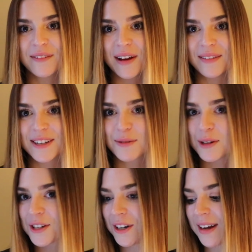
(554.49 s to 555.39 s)
of how this
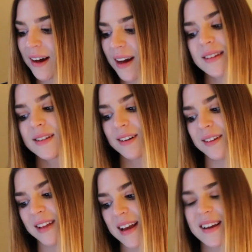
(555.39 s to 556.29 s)
one turned out. I
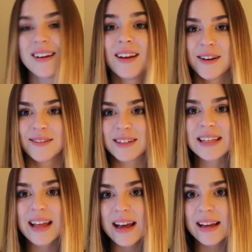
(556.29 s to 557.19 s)
still
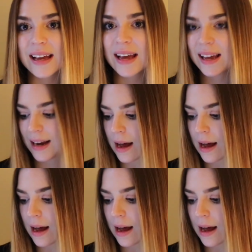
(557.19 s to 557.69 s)
really like it.